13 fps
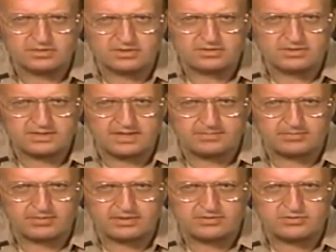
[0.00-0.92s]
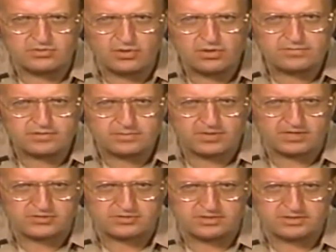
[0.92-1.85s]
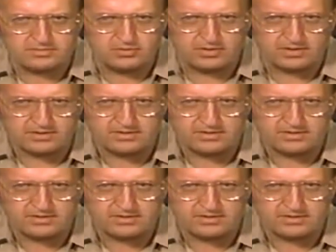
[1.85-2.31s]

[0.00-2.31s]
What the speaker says: overpressure in the boiler. Control